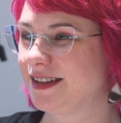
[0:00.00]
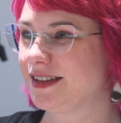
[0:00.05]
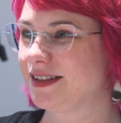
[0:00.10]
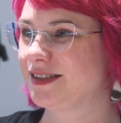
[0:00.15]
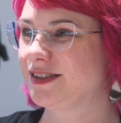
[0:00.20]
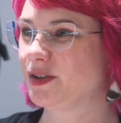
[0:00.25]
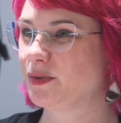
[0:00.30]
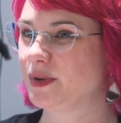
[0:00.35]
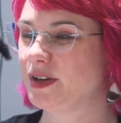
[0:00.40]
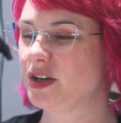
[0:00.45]

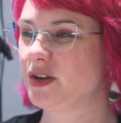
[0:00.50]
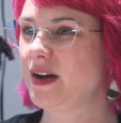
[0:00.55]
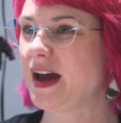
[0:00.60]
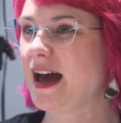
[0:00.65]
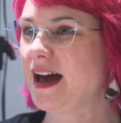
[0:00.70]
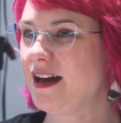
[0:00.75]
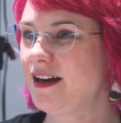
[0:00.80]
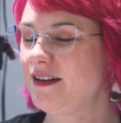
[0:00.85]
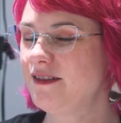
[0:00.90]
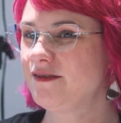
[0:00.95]
So when you
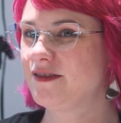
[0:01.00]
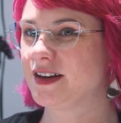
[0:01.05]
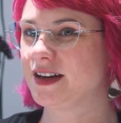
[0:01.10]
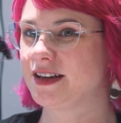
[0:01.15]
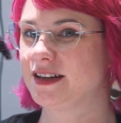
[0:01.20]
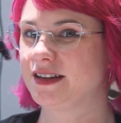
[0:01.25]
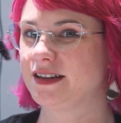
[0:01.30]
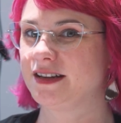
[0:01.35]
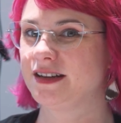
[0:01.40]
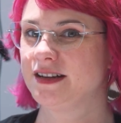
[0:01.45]
have
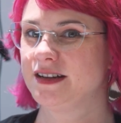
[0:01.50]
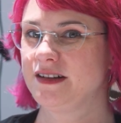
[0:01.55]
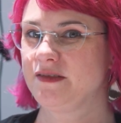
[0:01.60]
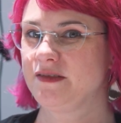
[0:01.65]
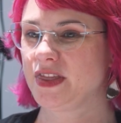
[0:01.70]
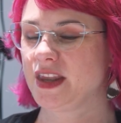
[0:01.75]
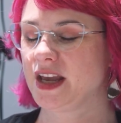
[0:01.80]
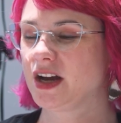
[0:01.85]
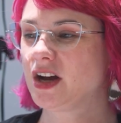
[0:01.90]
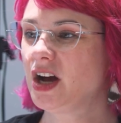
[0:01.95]
a
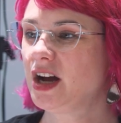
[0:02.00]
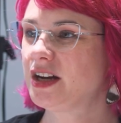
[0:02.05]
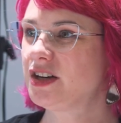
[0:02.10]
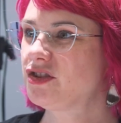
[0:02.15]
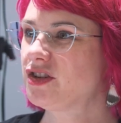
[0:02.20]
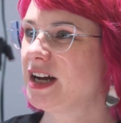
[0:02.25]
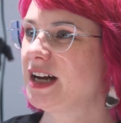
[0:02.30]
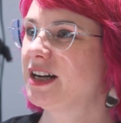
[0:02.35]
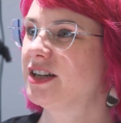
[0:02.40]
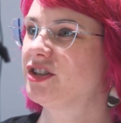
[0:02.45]

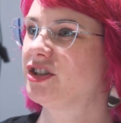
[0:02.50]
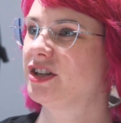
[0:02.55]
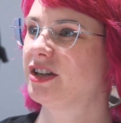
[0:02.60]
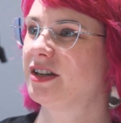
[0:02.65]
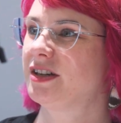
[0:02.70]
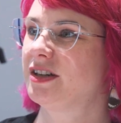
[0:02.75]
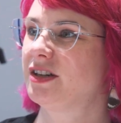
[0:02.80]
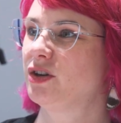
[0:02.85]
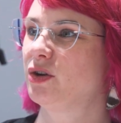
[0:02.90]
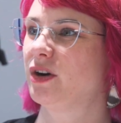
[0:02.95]

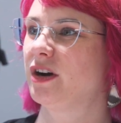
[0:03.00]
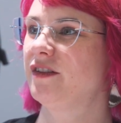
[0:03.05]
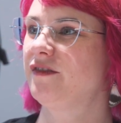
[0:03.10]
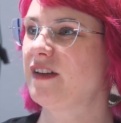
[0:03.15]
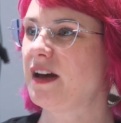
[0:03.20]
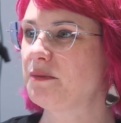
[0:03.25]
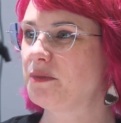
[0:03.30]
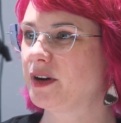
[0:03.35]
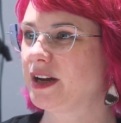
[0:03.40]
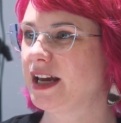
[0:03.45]
contractor or a
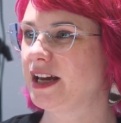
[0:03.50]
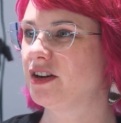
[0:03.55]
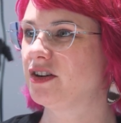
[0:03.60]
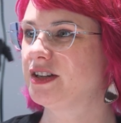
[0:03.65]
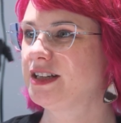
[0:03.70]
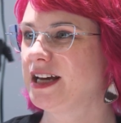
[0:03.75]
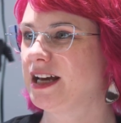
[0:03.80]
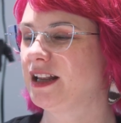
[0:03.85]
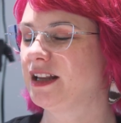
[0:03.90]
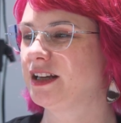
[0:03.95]
fabricator
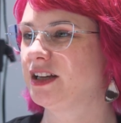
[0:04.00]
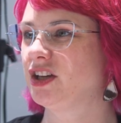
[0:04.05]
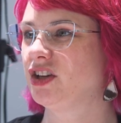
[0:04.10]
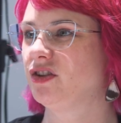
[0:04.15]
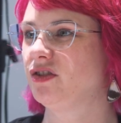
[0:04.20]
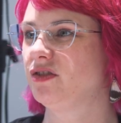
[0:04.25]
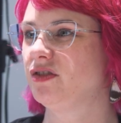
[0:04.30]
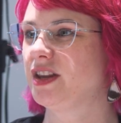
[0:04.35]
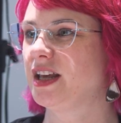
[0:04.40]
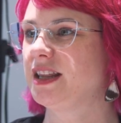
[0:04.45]
telling
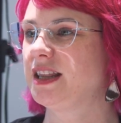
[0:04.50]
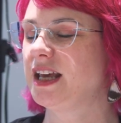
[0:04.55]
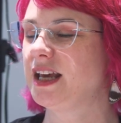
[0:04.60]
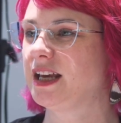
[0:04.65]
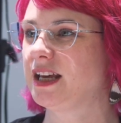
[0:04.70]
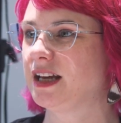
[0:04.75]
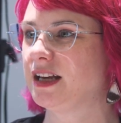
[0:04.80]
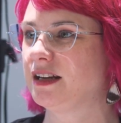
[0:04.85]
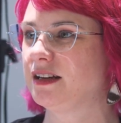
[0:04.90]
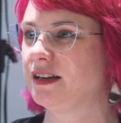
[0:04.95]
you that they
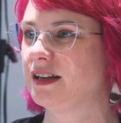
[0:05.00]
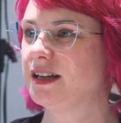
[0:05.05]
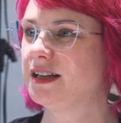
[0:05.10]
can